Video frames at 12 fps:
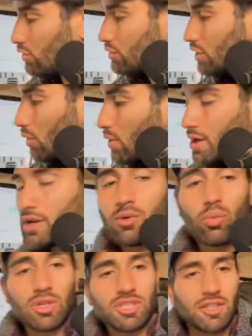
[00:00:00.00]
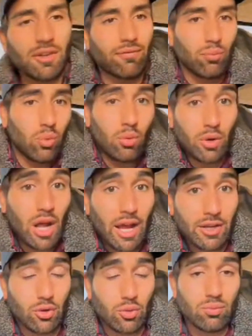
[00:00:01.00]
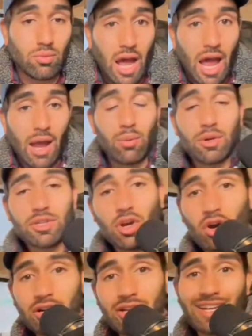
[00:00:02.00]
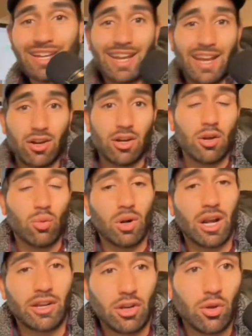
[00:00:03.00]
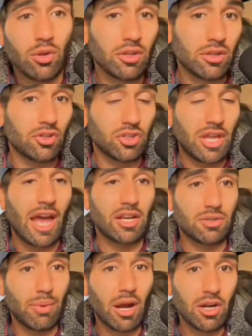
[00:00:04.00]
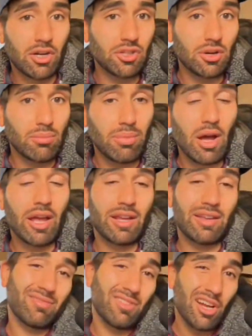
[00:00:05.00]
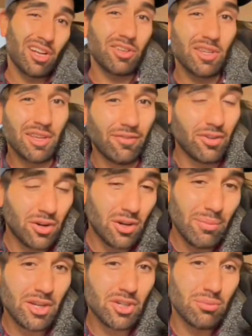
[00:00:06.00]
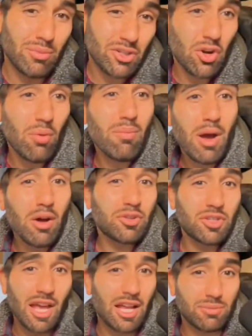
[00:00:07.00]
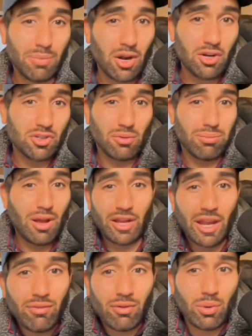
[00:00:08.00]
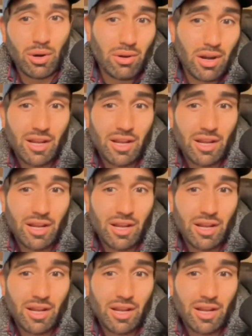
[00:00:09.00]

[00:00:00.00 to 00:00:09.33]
So what would I do? I would target an area where I know that there's cash buyers that are buying. Luckily, if you're in a major metro, most cash buyers are buying everywhere, right?